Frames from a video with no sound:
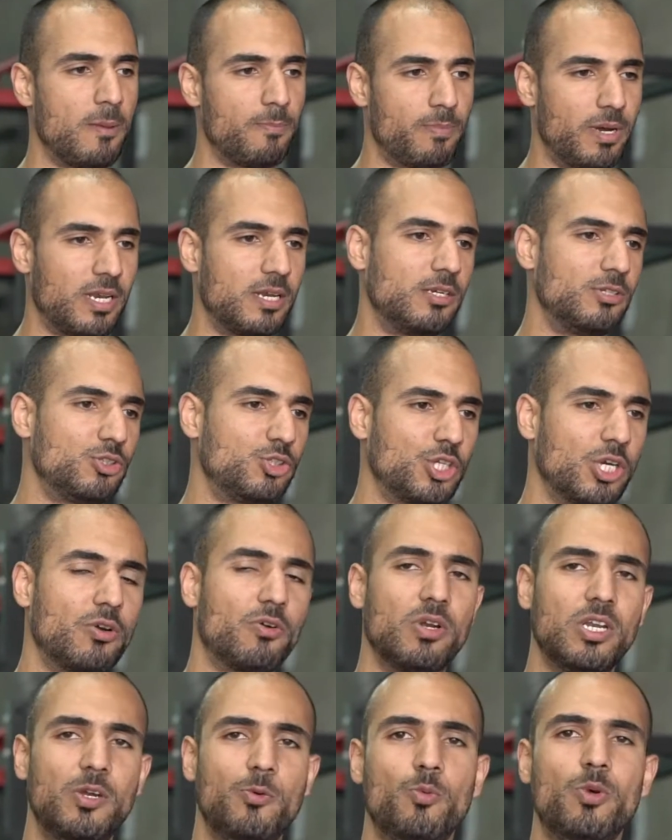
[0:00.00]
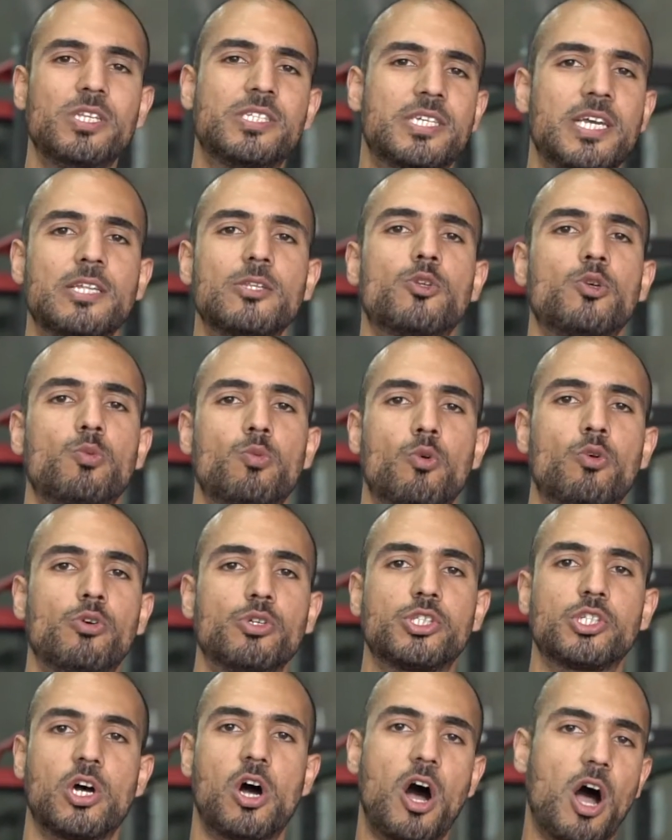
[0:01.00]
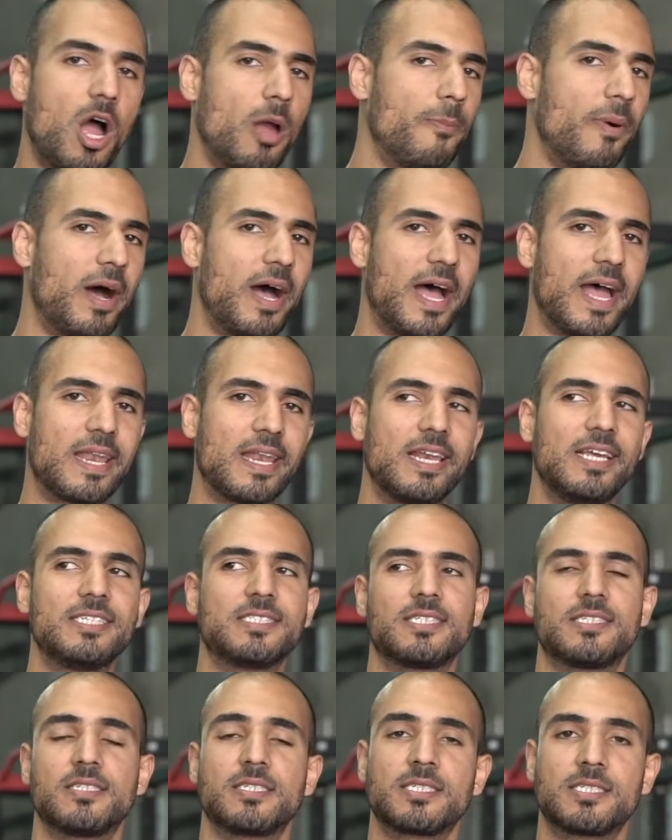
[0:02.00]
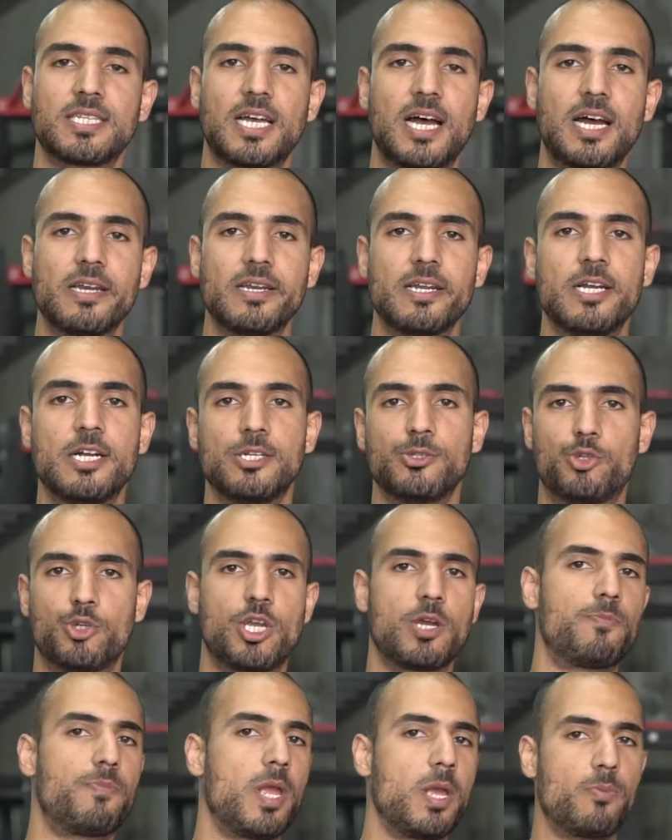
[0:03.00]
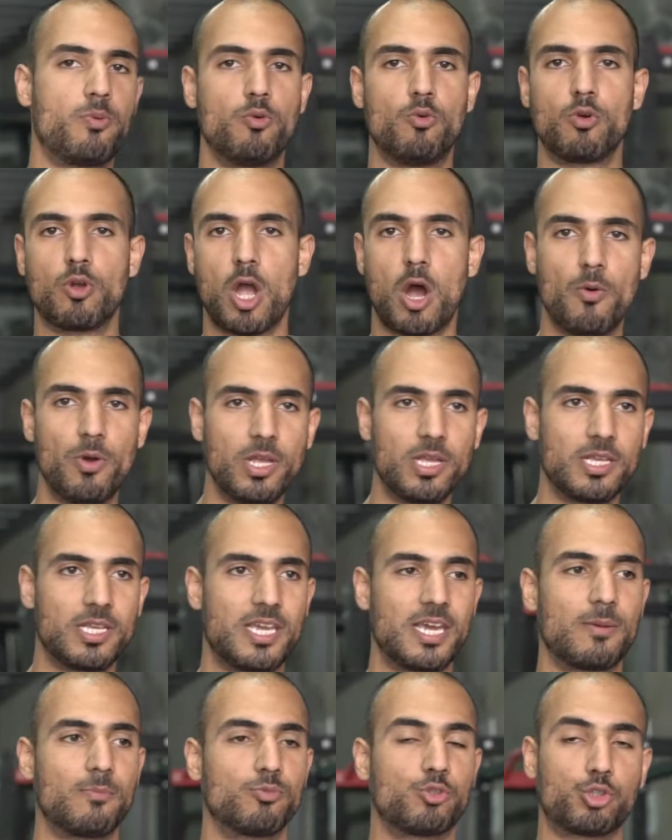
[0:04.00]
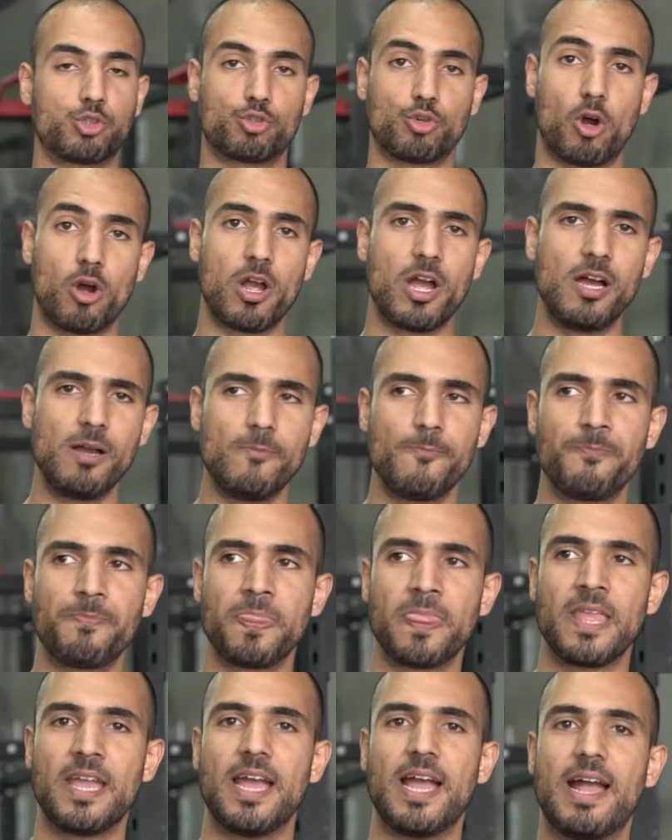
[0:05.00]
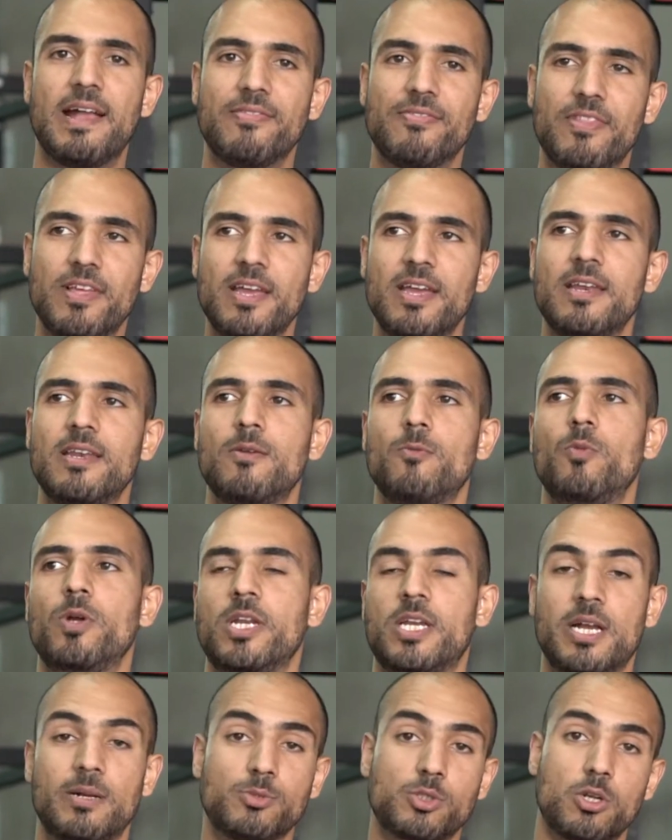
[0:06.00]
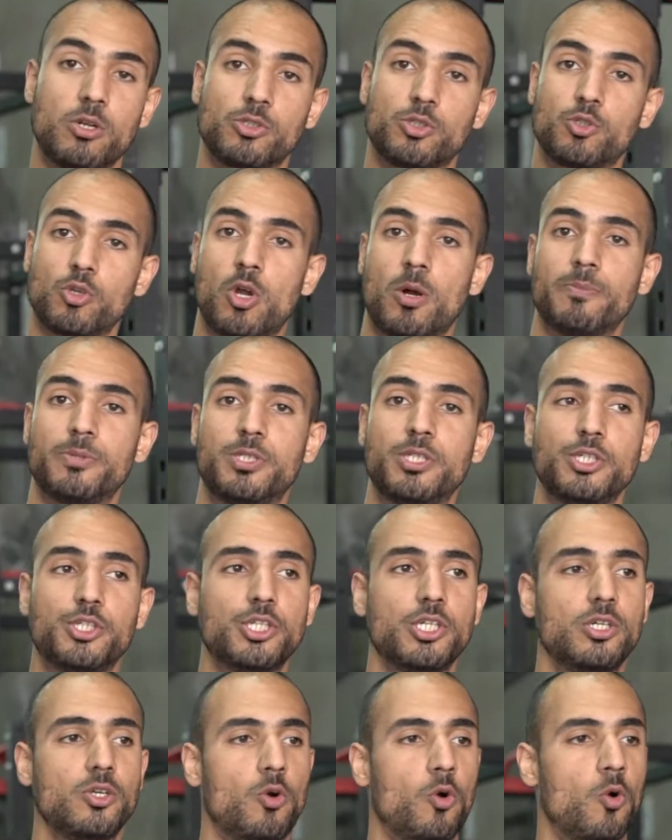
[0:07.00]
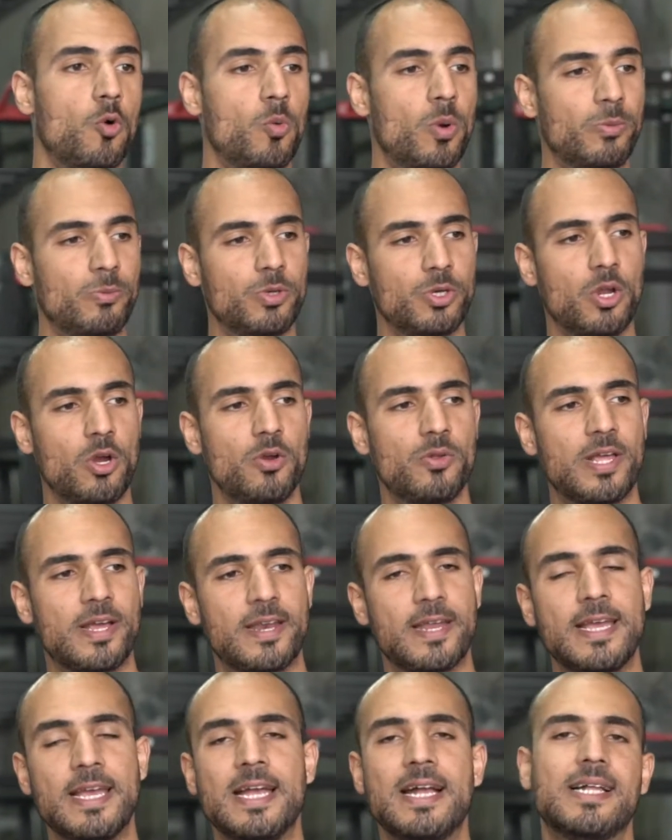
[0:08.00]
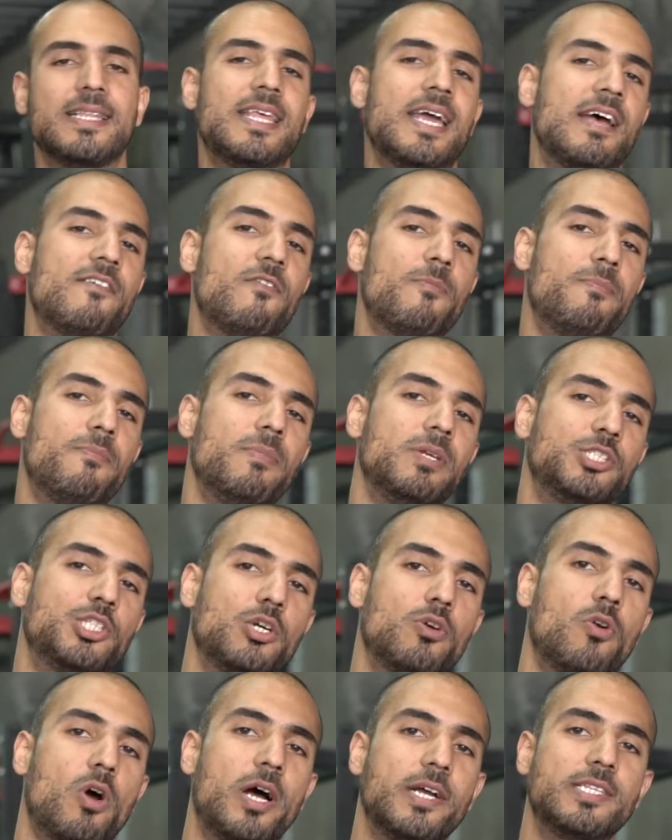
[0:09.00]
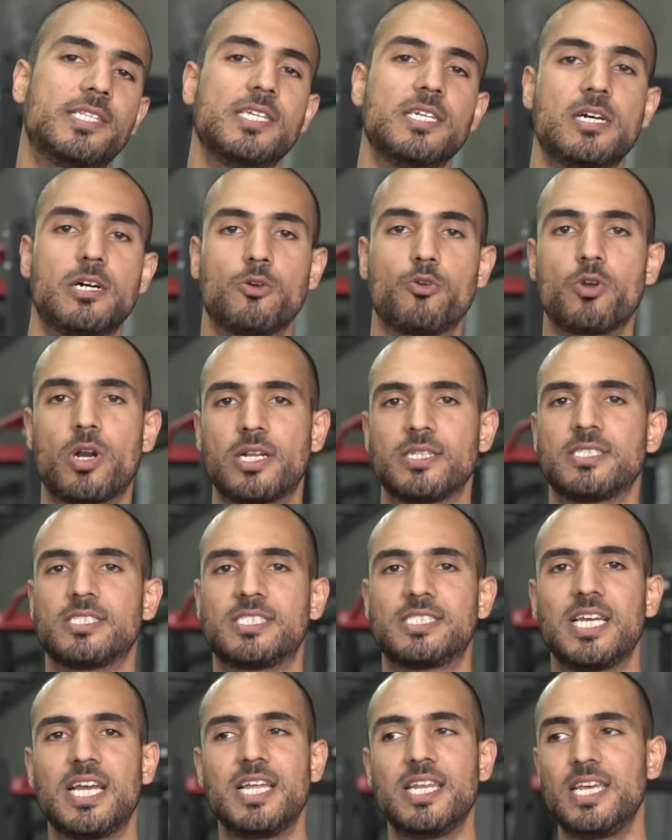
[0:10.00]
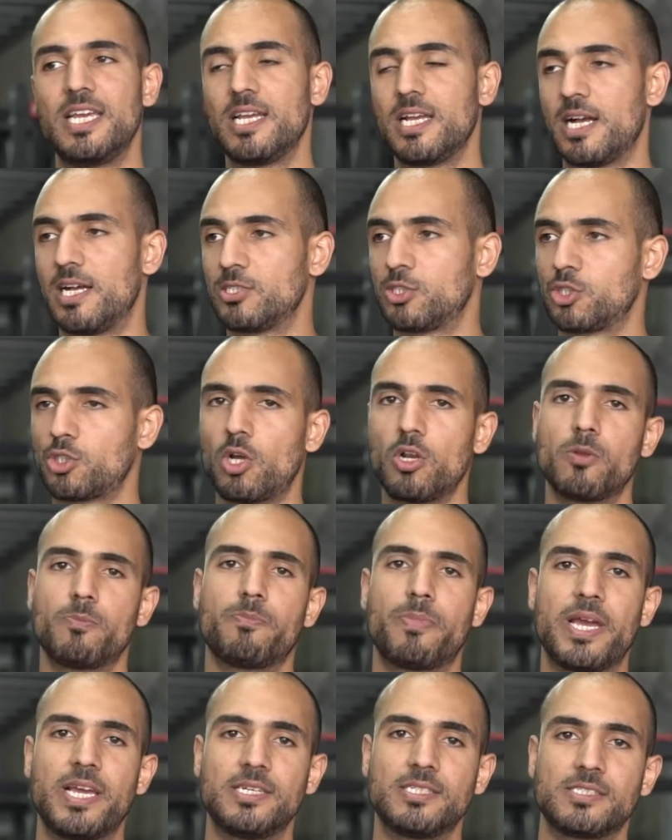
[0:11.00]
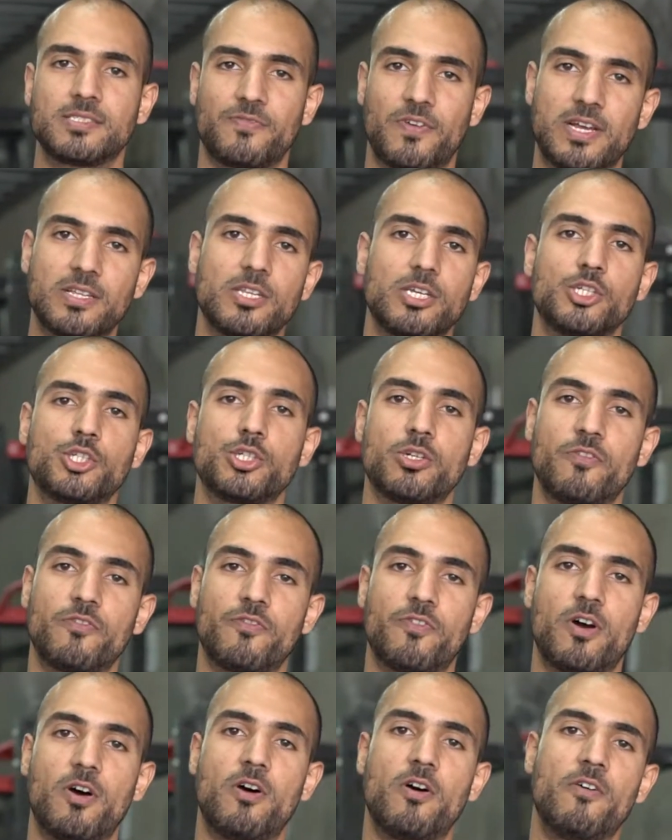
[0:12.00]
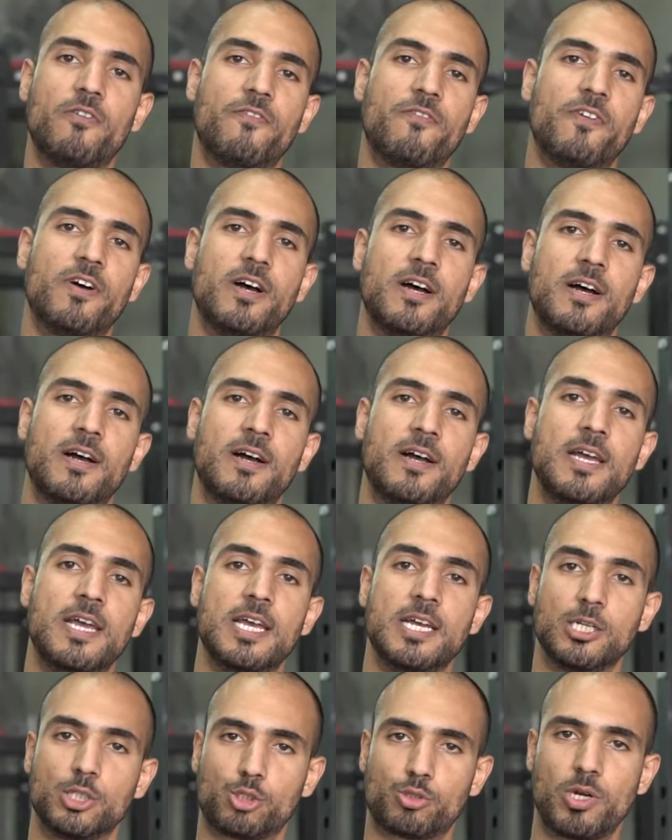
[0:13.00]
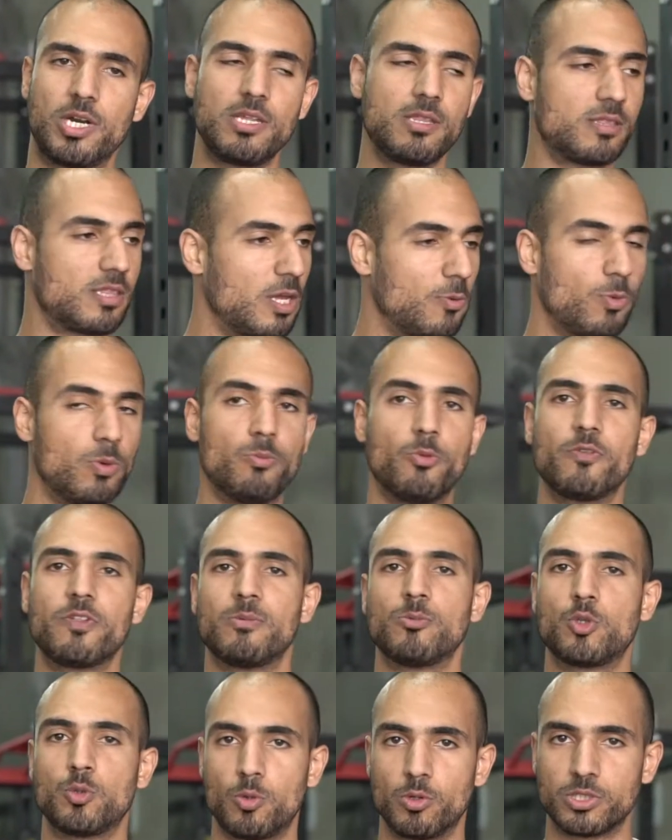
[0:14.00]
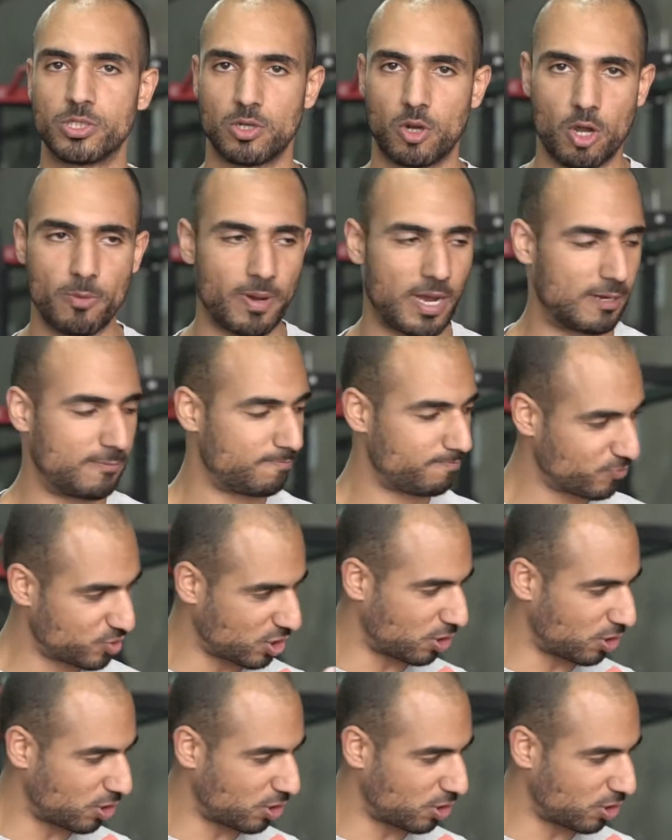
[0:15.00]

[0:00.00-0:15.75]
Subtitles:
But generally, we tend towards high bar, at least at the start, to get people going, get them stronger. And then when it comes close to competition, or when we know that they have a general idea, a good understanding, a solid base, foundation of strength, then we move them towards a low bar.